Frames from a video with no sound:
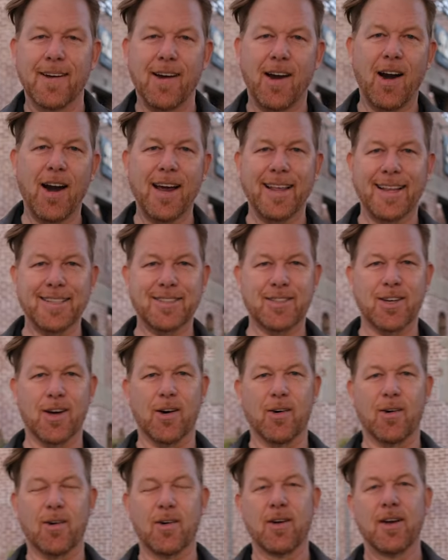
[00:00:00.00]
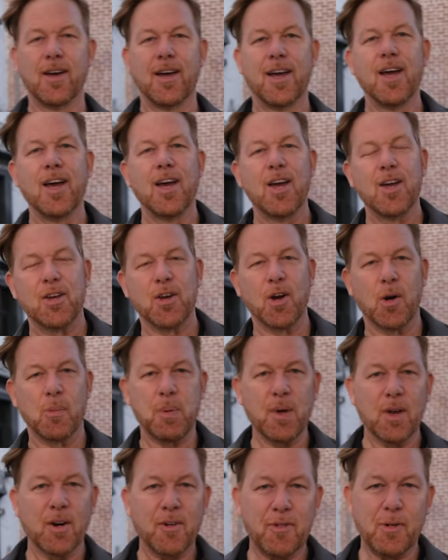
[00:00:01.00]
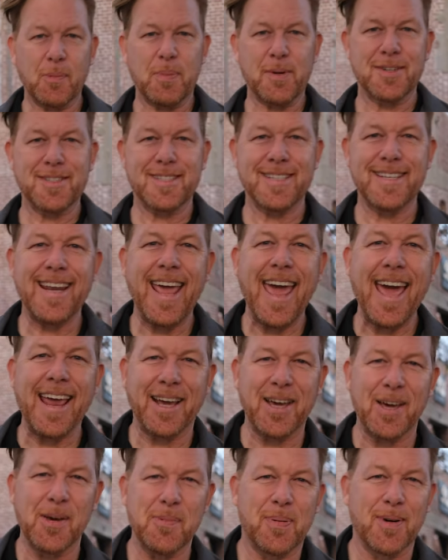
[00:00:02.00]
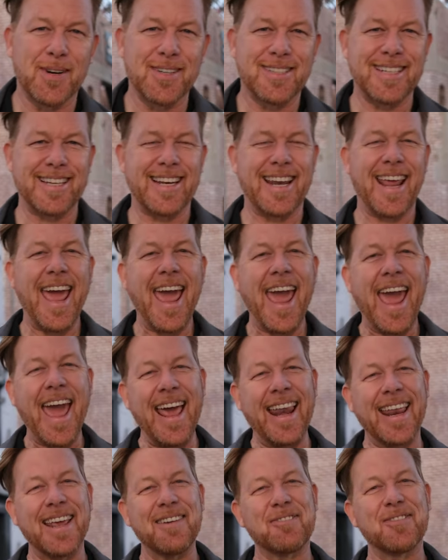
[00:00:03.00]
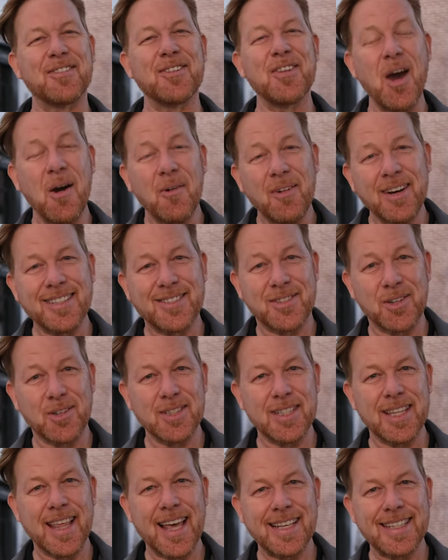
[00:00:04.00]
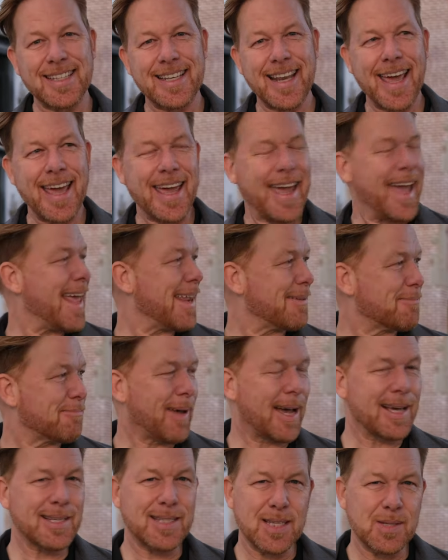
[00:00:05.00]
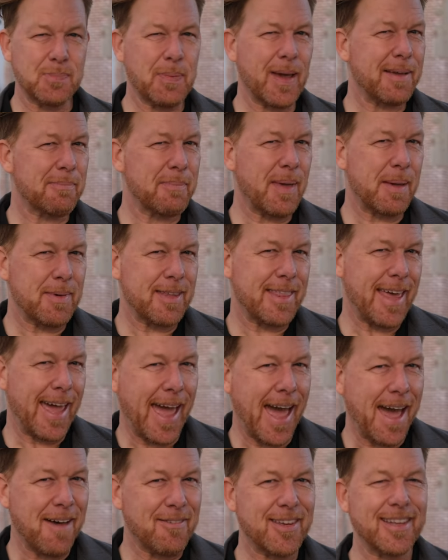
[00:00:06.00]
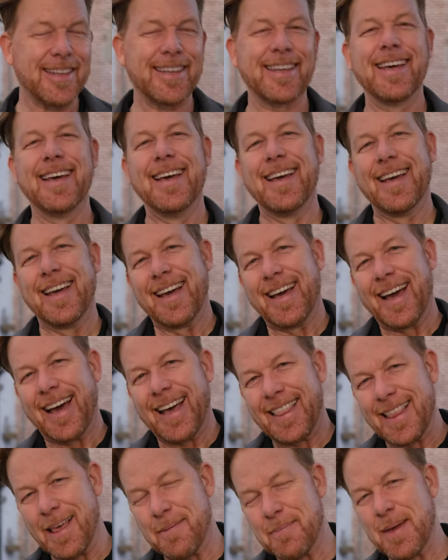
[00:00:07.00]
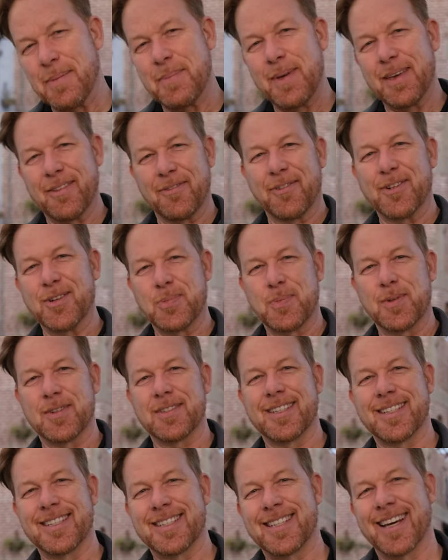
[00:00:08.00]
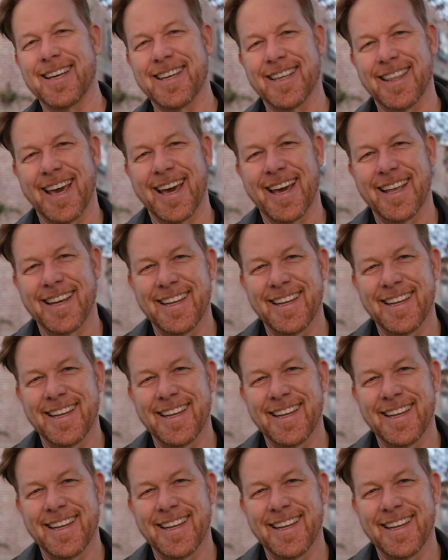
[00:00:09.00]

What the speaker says: All right, let's go. You're a beautiful person and a good person. And if no one has told you that today, and I suspect maybe they haven't, let me be the first person to tell you that.